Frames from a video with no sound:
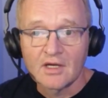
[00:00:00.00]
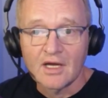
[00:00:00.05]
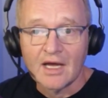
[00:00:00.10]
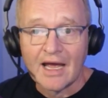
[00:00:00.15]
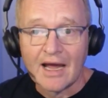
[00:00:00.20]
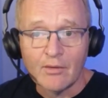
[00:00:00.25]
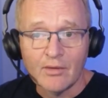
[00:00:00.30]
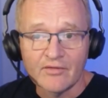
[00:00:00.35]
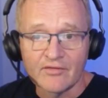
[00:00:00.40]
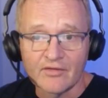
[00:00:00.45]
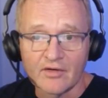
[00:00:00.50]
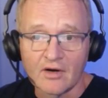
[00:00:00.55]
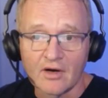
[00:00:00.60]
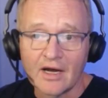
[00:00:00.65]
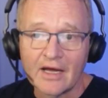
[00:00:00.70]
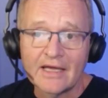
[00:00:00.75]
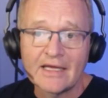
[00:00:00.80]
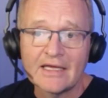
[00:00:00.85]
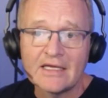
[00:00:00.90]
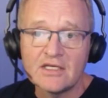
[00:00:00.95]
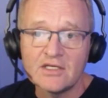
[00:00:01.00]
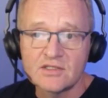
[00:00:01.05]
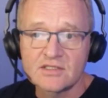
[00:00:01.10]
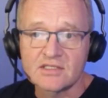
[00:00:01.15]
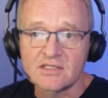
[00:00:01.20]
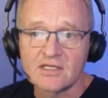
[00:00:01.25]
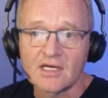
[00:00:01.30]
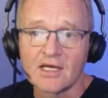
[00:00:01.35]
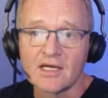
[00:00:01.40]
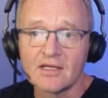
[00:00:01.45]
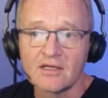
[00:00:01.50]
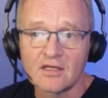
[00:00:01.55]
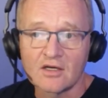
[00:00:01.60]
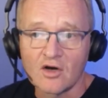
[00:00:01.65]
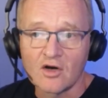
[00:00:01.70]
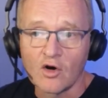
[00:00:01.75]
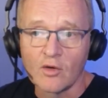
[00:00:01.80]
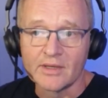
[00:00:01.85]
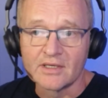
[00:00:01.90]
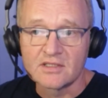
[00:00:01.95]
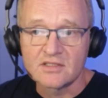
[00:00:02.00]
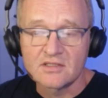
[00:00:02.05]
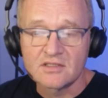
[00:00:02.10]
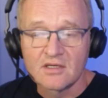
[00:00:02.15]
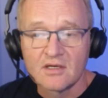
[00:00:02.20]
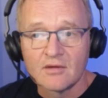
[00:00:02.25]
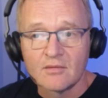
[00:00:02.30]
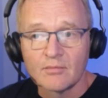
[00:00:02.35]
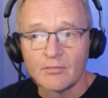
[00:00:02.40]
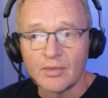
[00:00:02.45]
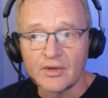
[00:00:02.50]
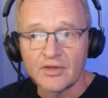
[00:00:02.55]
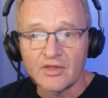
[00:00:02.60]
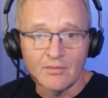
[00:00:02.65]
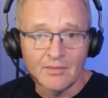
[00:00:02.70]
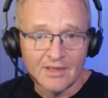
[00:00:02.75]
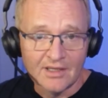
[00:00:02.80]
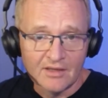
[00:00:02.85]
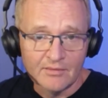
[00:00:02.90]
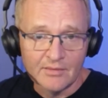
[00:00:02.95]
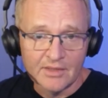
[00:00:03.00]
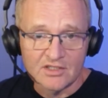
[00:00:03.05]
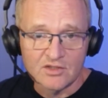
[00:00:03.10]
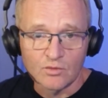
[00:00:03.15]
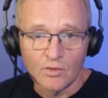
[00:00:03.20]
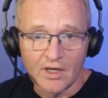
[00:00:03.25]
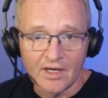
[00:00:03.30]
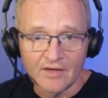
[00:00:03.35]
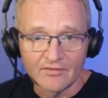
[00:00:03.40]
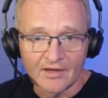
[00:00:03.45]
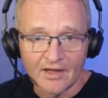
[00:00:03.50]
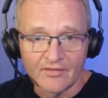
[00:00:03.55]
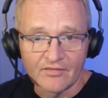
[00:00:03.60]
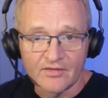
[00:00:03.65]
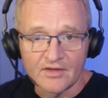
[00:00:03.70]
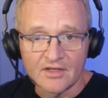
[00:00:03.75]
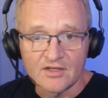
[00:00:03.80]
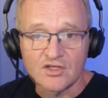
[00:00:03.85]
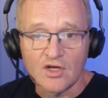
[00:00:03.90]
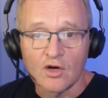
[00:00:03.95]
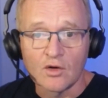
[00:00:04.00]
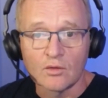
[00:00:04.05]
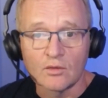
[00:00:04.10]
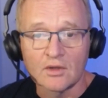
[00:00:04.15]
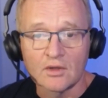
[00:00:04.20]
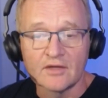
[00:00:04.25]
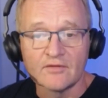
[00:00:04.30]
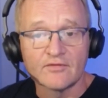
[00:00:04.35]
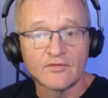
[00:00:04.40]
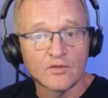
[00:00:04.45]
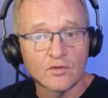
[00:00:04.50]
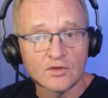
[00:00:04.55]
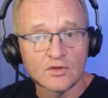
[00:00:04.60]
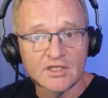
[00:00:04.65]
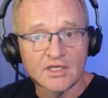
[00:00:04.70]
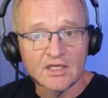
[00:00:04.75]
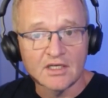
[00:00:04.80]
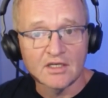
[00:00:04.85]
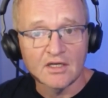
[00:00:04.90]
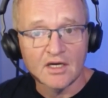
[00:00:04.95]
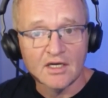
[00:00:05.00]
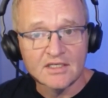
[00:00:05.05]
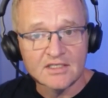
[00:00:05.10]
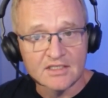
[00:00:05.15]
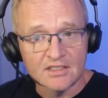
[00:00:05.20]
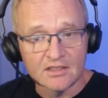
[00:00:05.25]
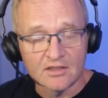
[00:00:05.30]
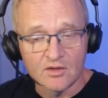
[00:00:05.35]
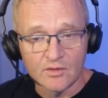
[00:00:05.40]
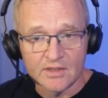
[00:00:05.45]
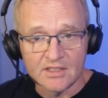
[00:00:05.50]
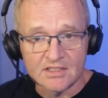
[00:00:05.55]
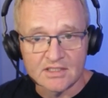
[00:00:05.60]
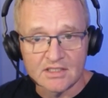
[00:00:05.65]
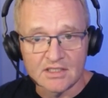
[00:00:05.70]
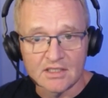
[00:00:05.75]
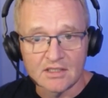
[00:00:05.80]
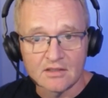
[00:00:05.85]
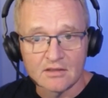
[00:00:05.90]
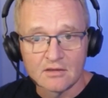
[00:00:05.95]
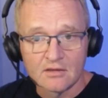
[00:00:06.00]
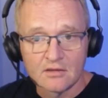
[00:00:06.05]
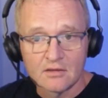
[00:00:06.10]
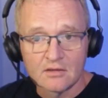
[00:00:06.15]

However, I hear you say in the comments, but the millimeter wavelength is only fourteen ninety U S D,